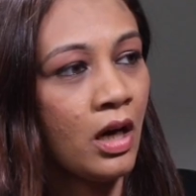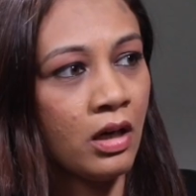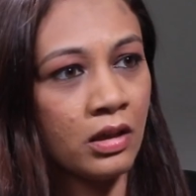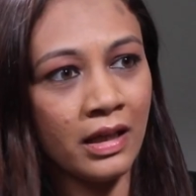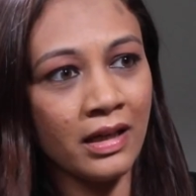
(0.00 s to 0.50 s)

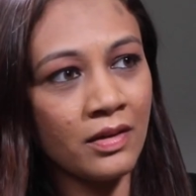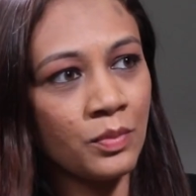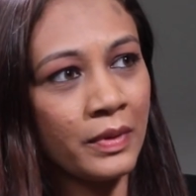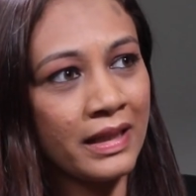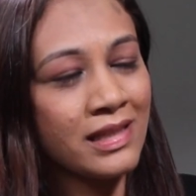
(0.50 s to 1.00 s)
there are
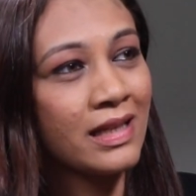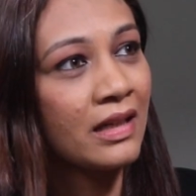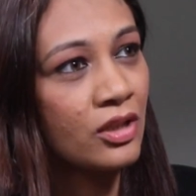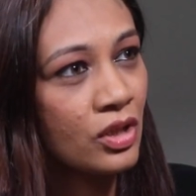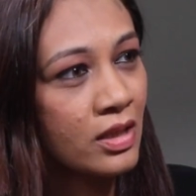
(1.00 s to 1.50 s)
various
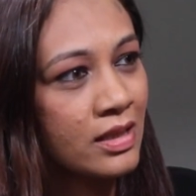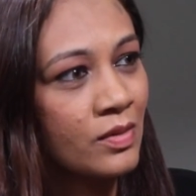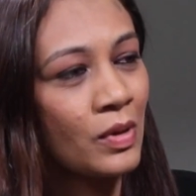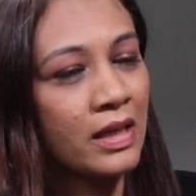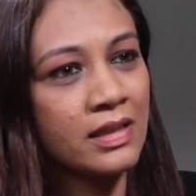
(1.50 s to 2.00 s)

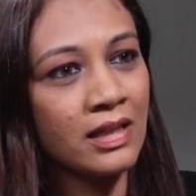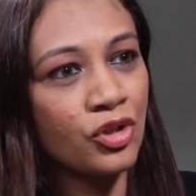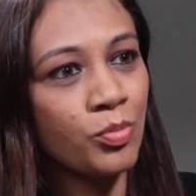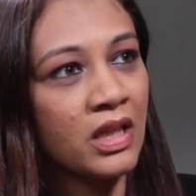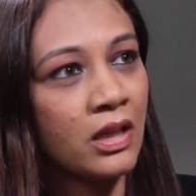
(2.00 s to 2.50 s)
conditions, one
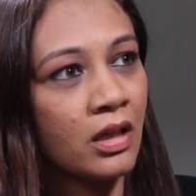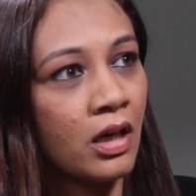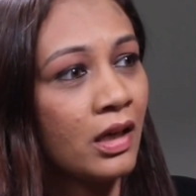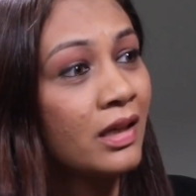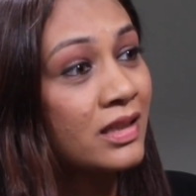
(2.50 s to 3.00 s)
such being
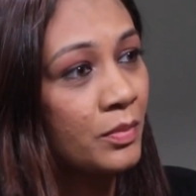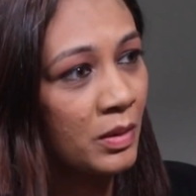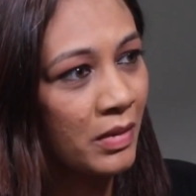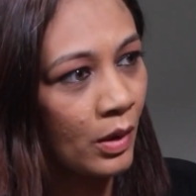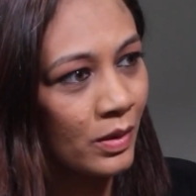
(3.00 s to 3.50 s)

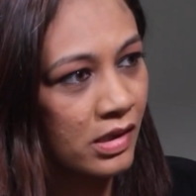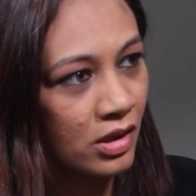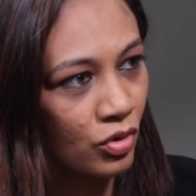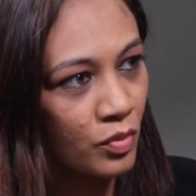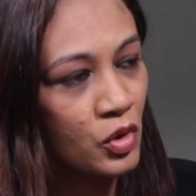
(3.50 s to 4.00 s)
irritable bowel
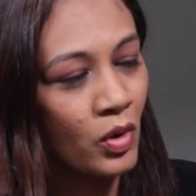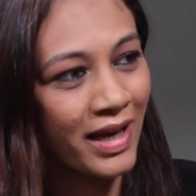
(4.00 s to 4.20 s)
syndrome, so